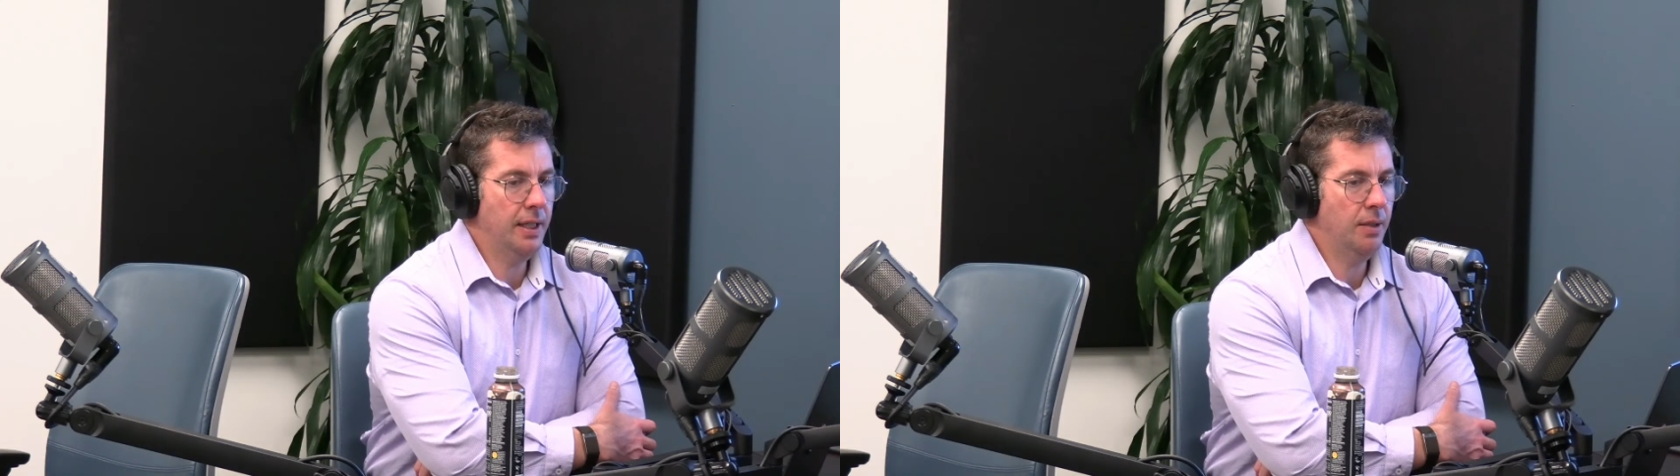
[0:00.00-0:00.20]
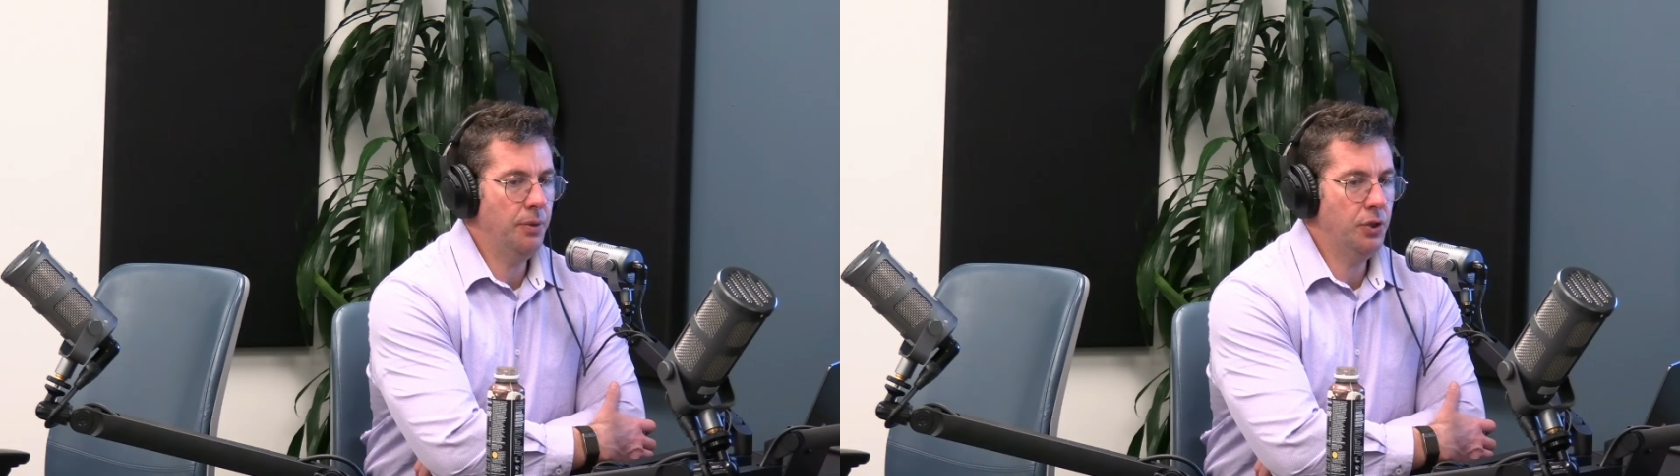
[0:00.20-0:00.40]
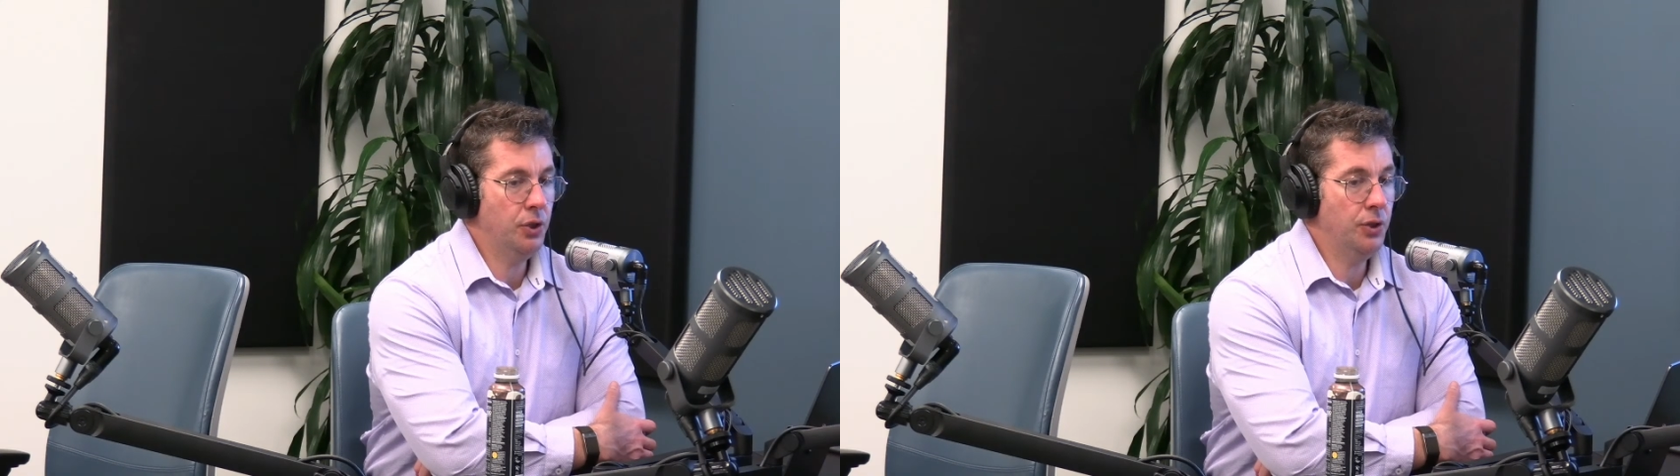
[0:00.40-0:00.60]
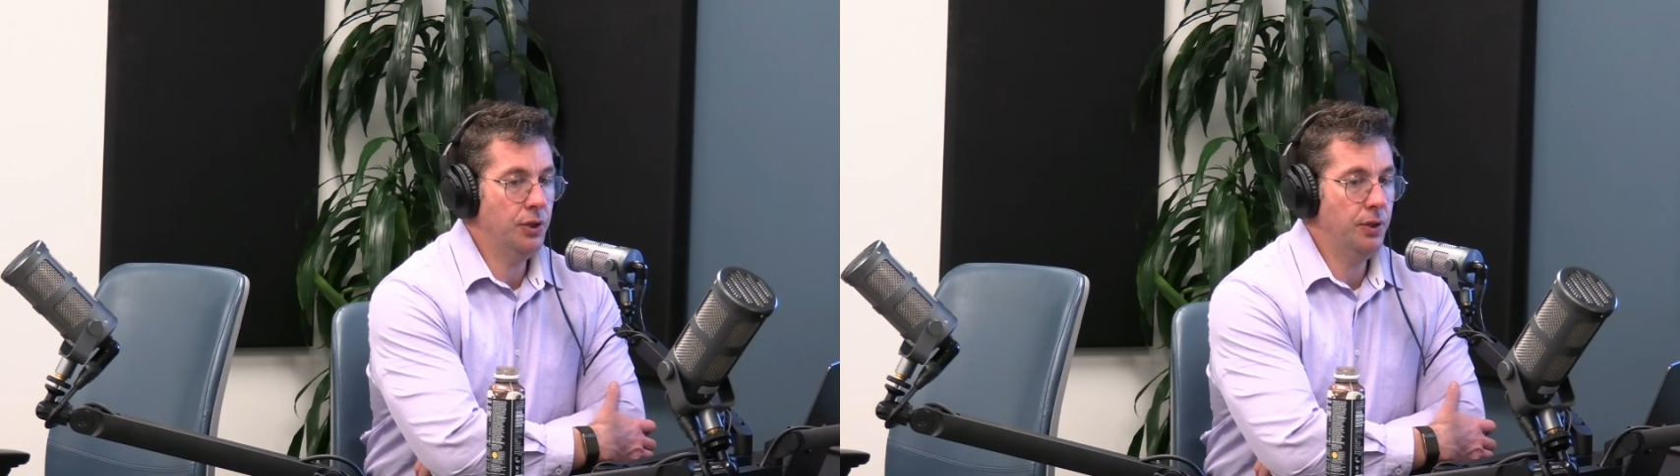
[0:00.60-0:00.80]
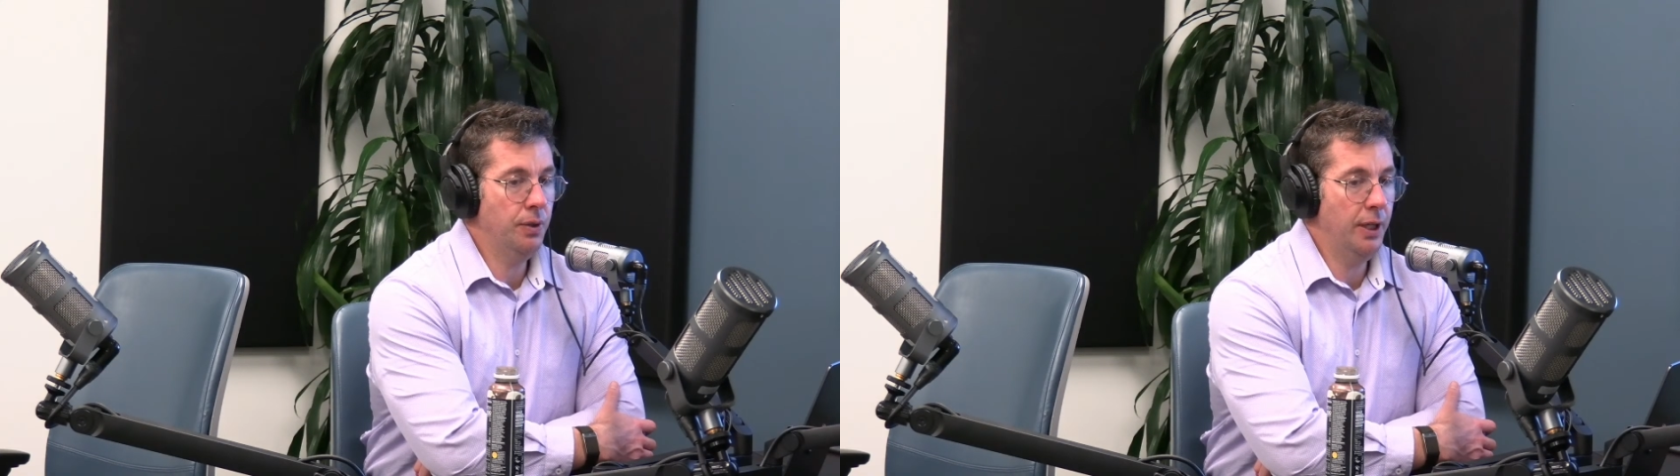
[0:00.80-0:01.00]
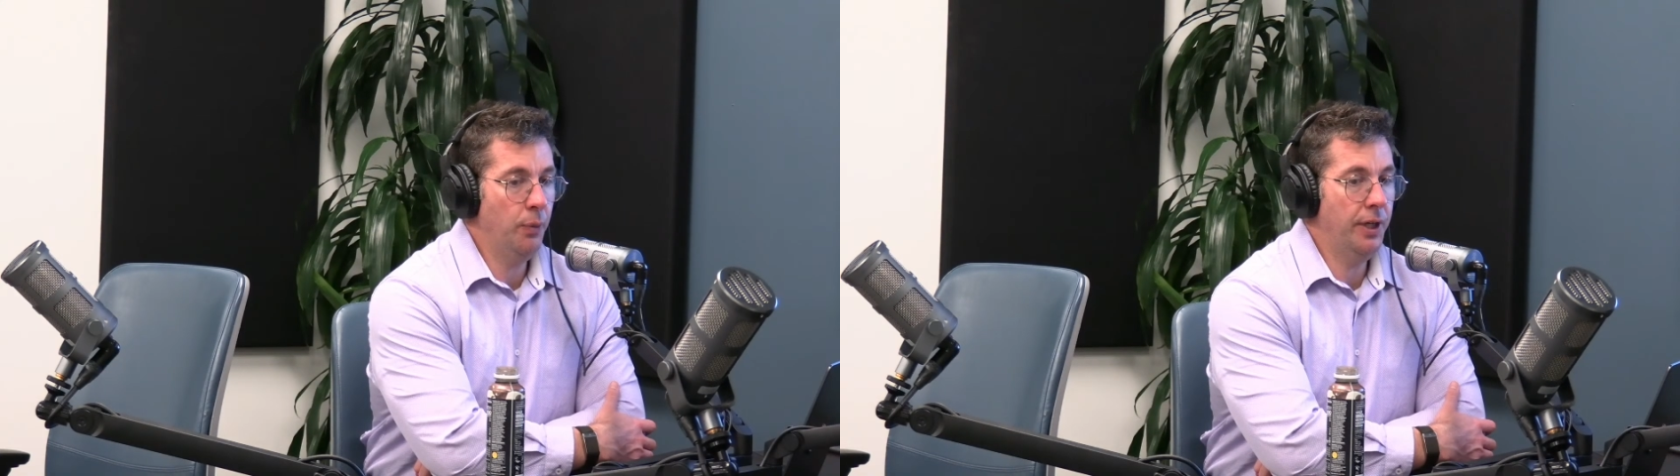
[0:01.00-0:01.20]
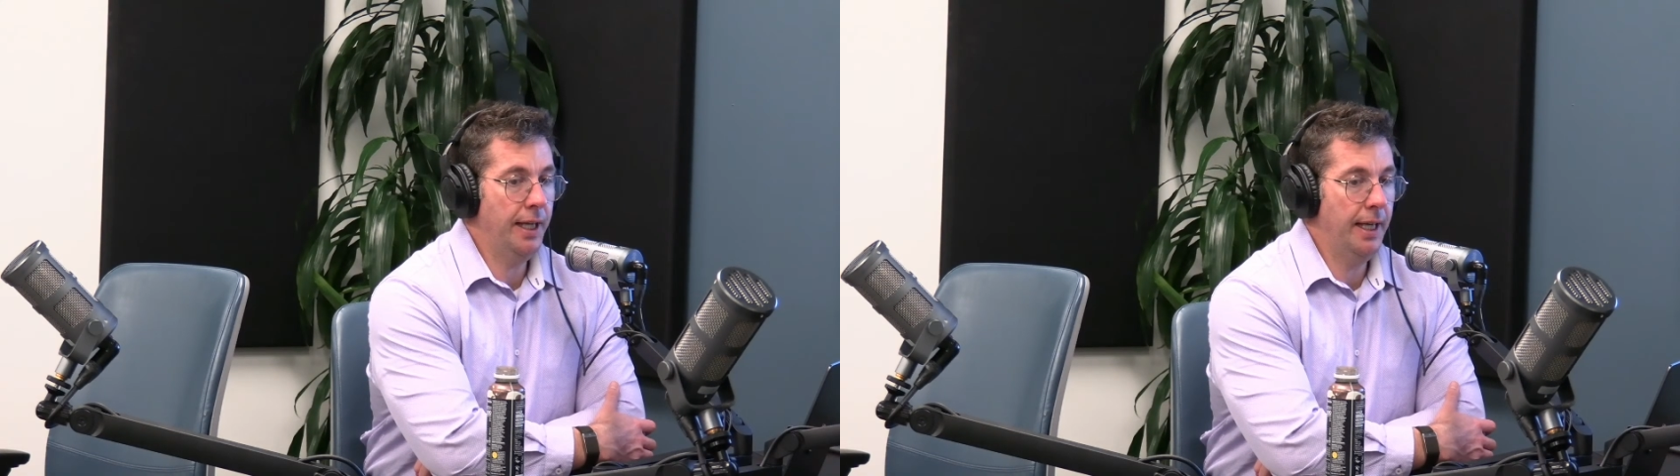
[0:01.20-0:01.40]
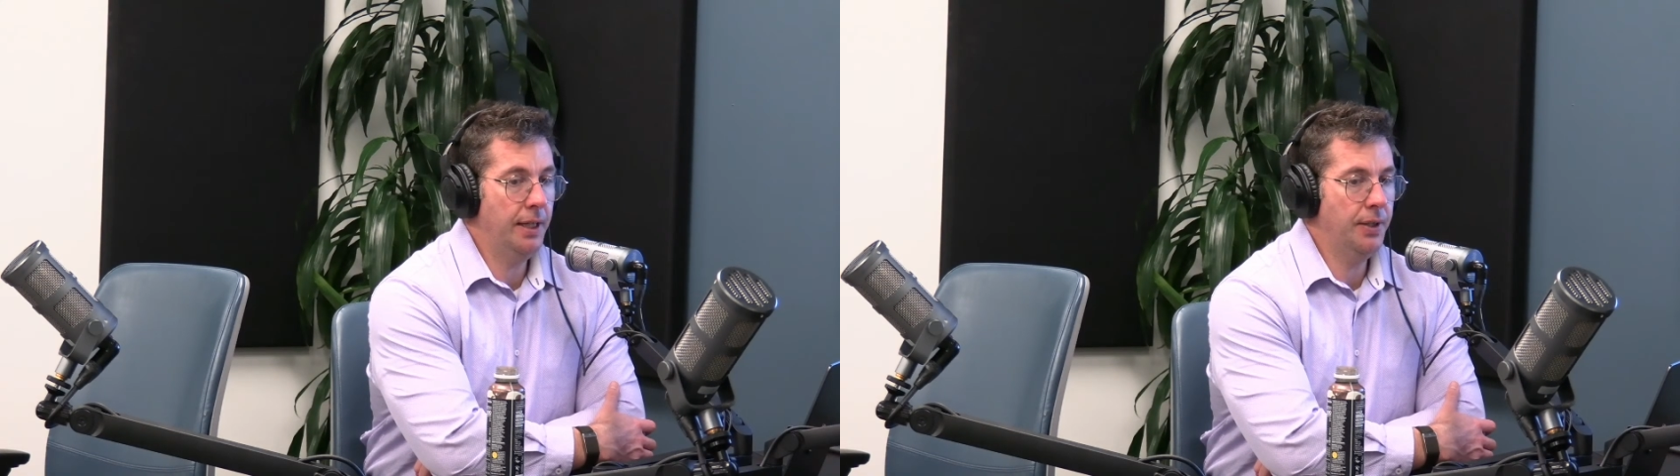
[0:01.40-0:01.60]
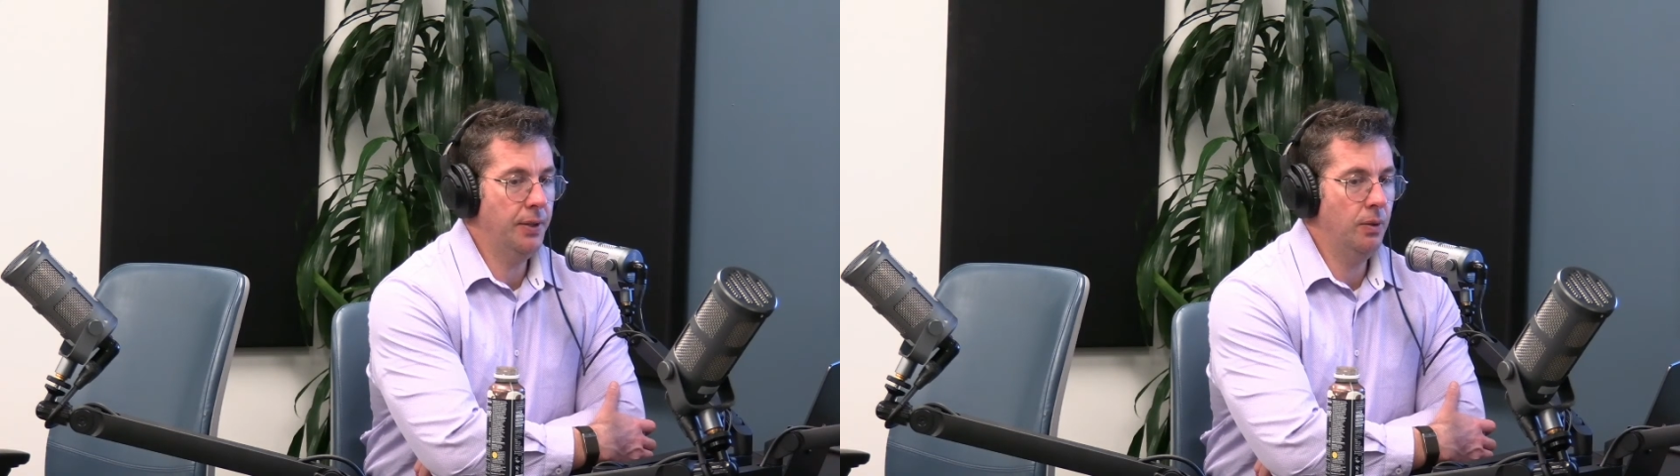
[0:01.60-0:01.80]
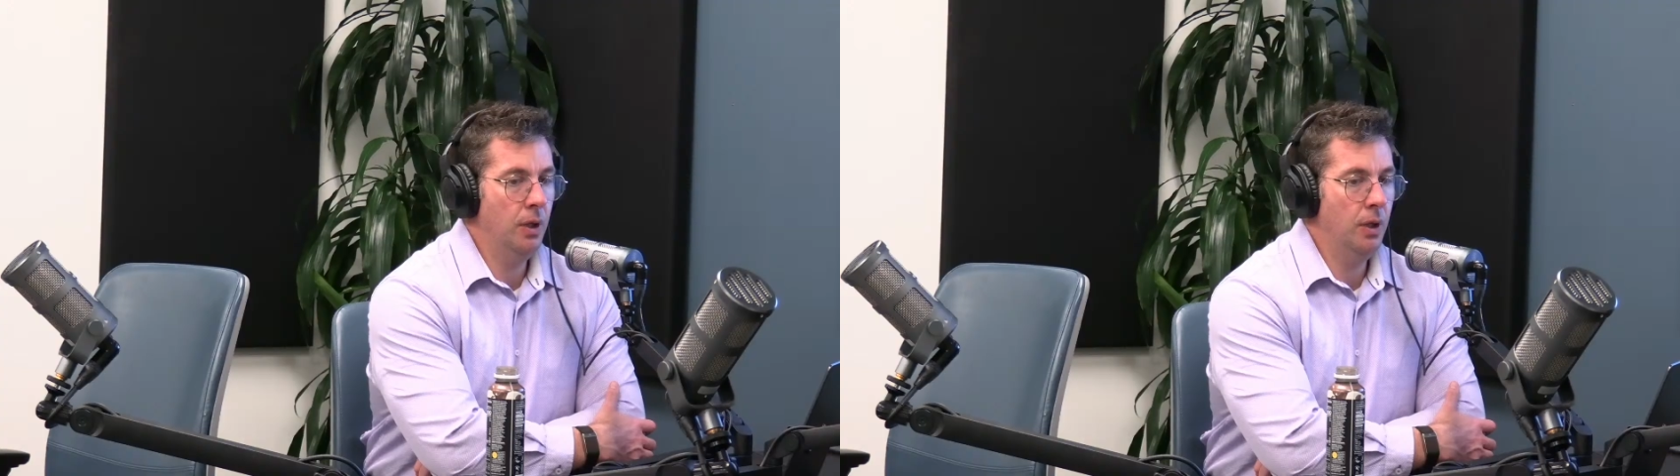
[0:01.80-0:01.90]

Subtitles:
that we should do and we can do